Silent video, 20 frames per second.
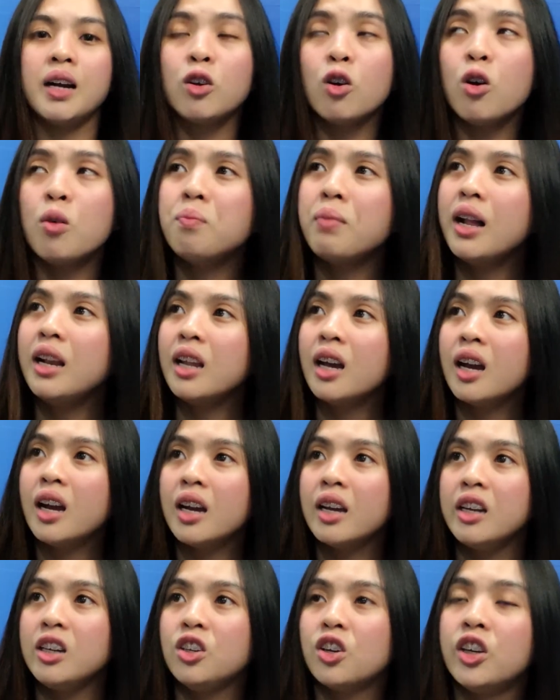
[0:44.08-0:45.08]
Bago ko
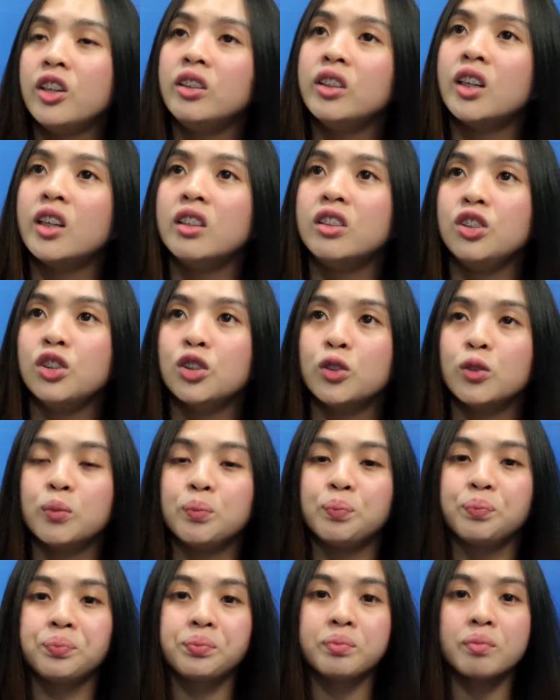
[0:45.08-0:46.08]
pala in-order
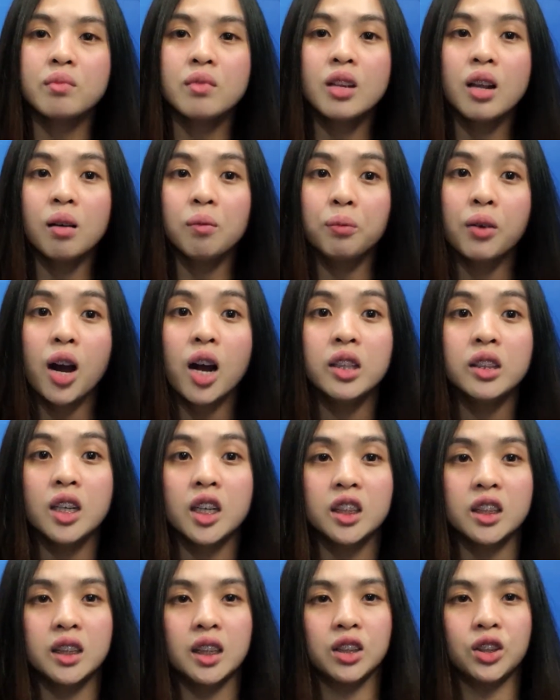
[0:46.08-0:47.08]
yung
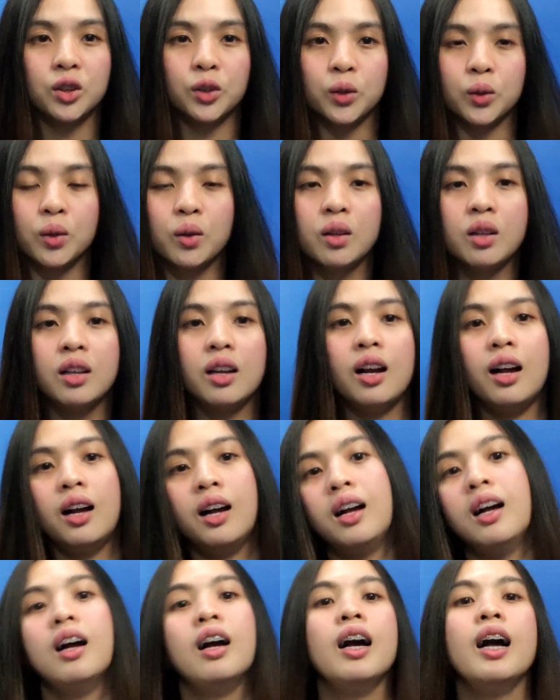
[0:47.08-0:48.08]
product na to,
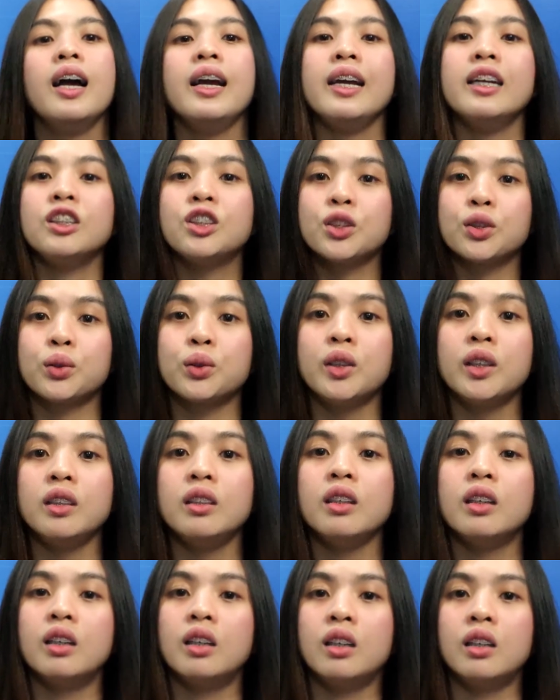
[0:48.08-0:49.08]
I
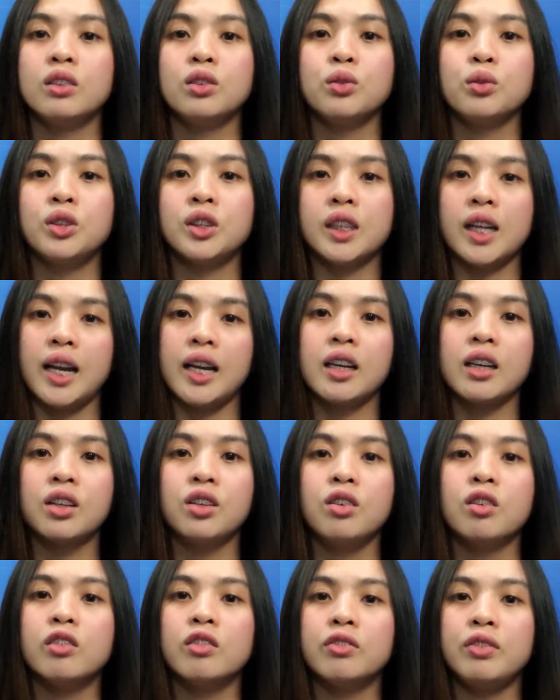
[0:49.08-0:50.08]
ensured to check
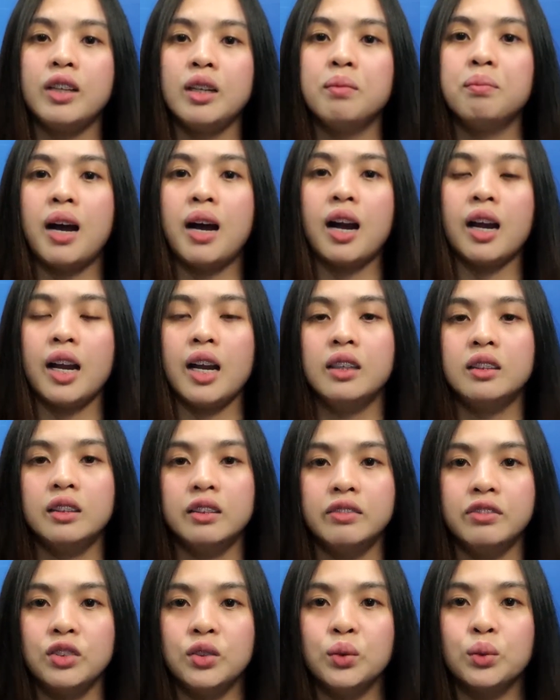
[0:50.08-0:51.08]
yung feedback and
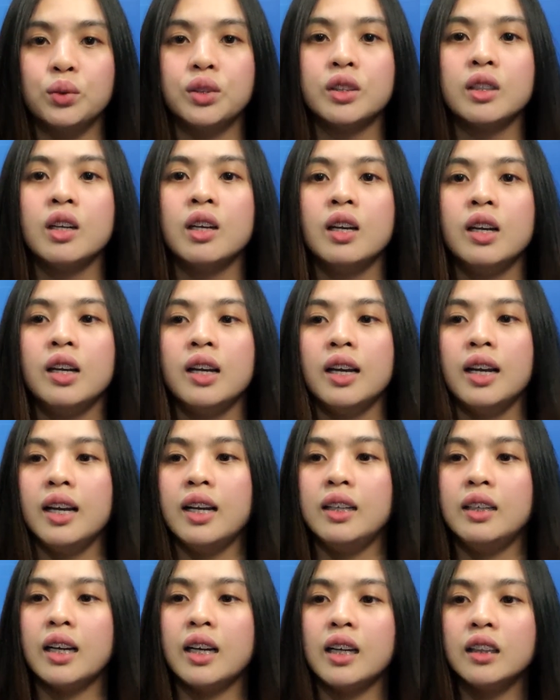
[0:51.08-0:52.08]
reviews.
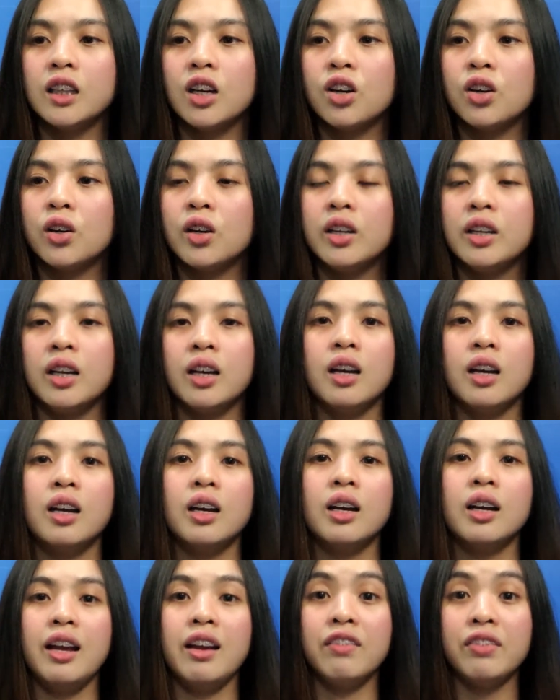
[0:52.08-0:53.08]
And nakita ko
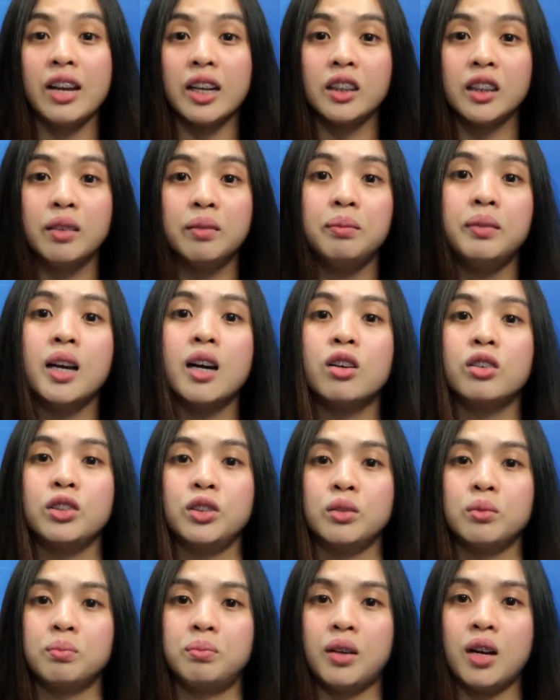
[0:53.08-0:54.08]
na effective daw
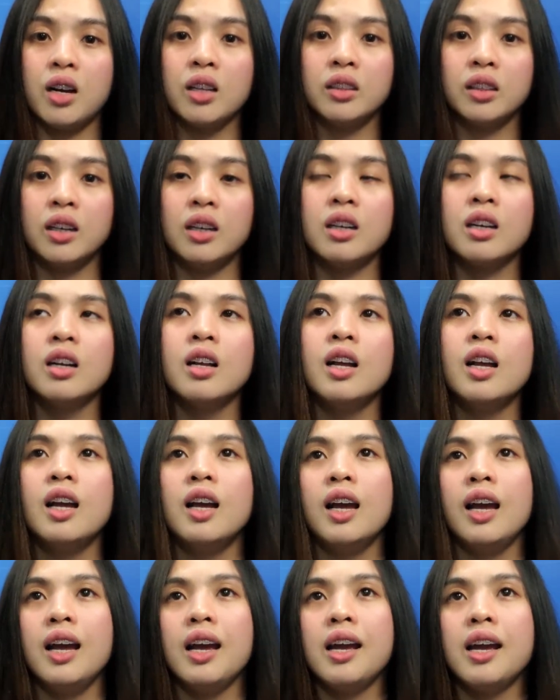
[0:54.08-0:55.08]
yung product.
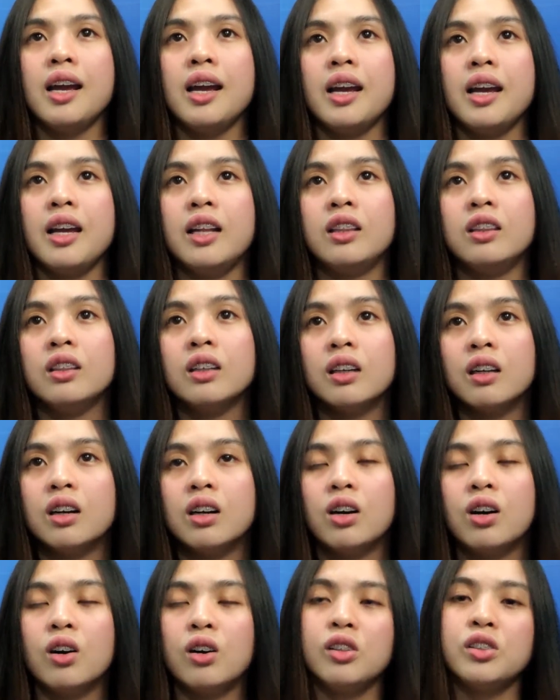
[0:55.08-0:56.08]
And
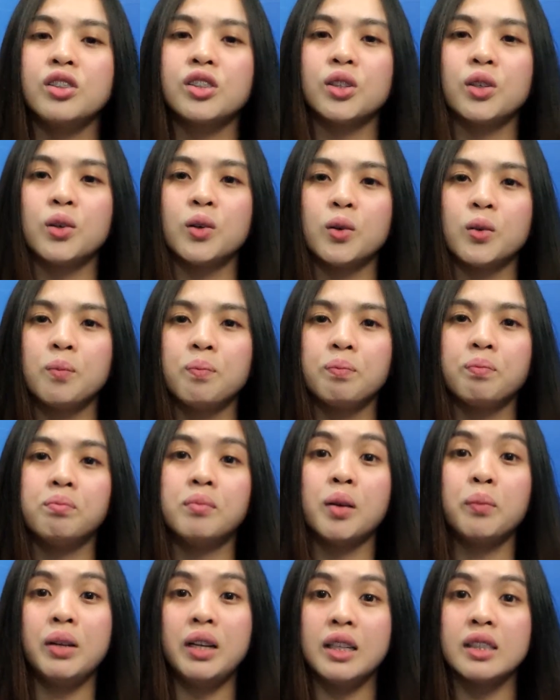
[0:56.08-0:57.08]
also,
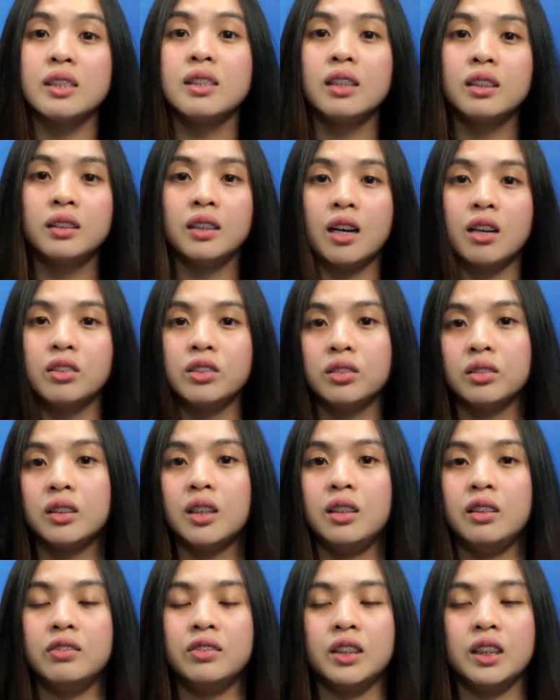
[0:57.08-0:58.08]
mabilis din daw yung
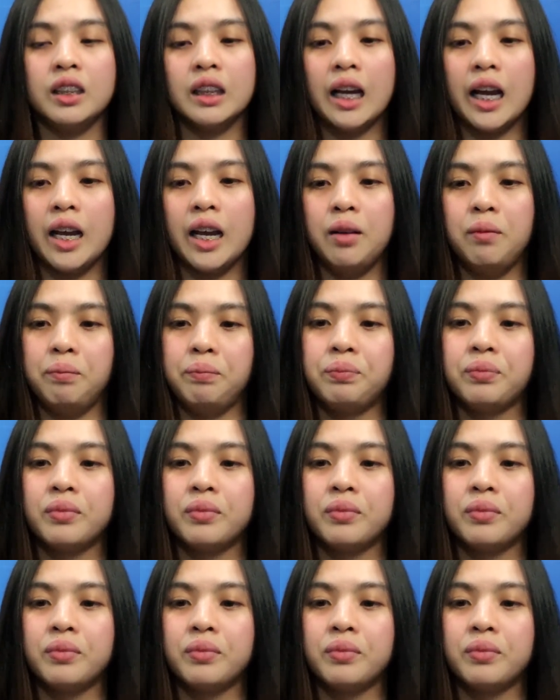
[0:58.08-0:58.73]
delivery time.